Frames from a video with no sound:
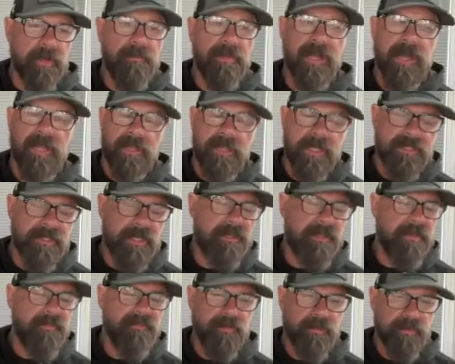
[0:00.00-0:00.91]
but that's not
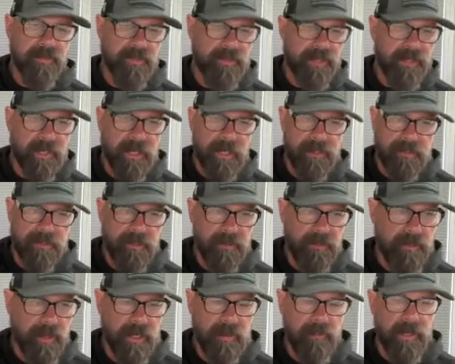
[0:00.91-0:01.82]
the first thing I do
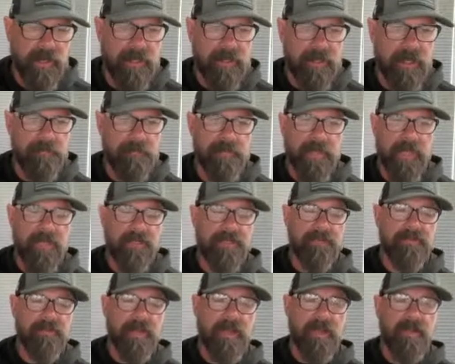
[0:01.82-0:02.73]
when I wake up. That
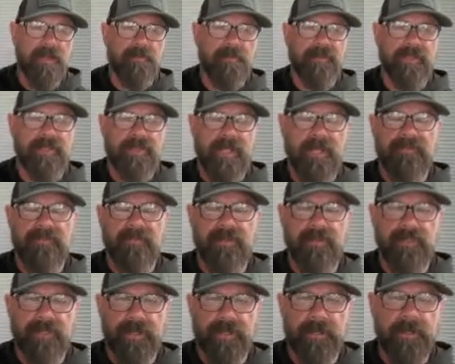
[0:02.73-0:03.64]
is 100% for
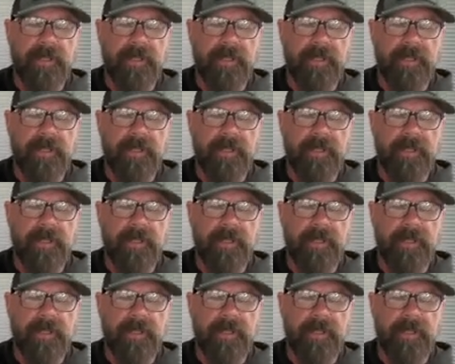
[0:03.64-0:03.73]
sure.